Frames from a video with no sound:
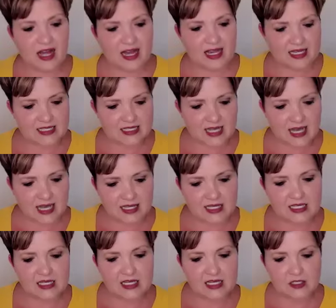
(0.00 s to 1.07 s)
like it's like
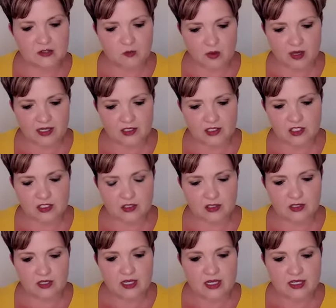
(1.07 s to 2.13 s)
he he's wanting
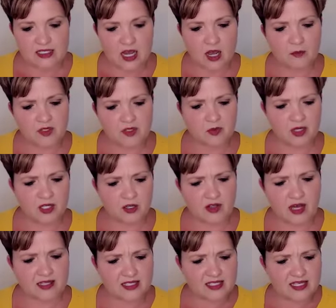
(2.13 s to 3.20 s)
to to help to bring you
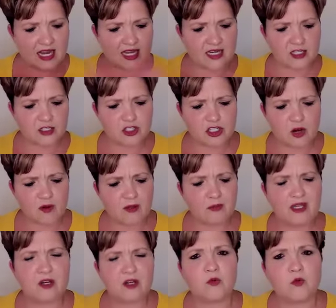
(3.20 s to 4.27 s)
that state. He's showing
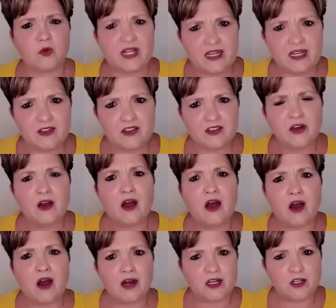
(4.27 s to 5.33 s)
me a wreath
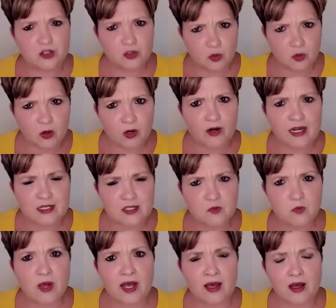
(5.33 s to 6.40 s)
on a door as
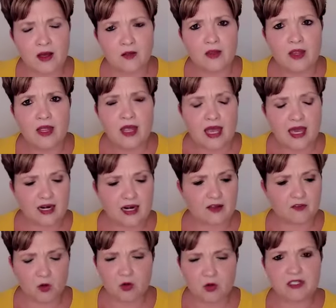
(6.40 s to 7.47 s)
well. And I,
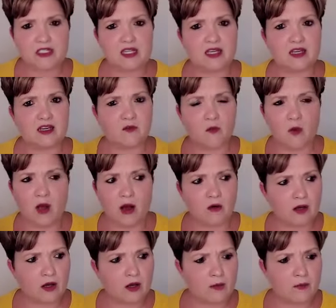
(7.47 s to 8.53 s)
of course, think of
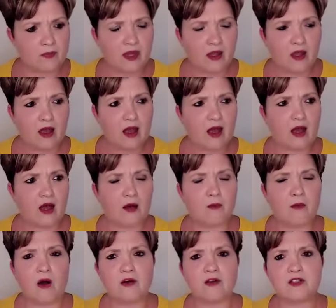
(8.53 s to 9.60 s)
welcome.
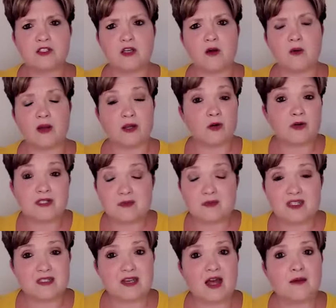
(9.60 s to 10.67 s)
Um, also, at
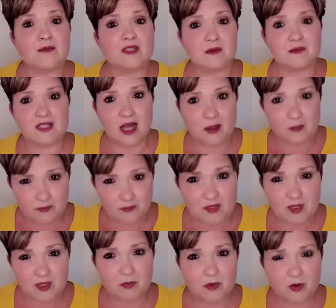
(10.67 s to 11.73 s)
Christmas time,
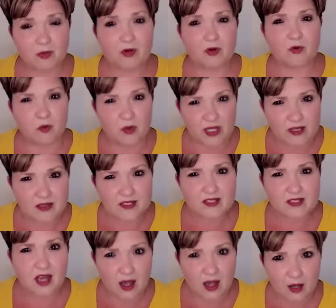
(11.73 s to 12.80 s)
sometimes people put
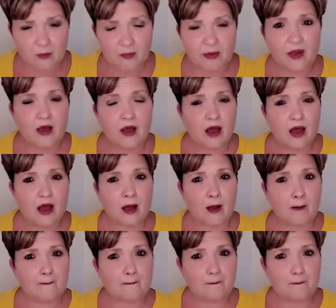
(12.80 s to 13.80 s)
wreaths up. Yeah, um, we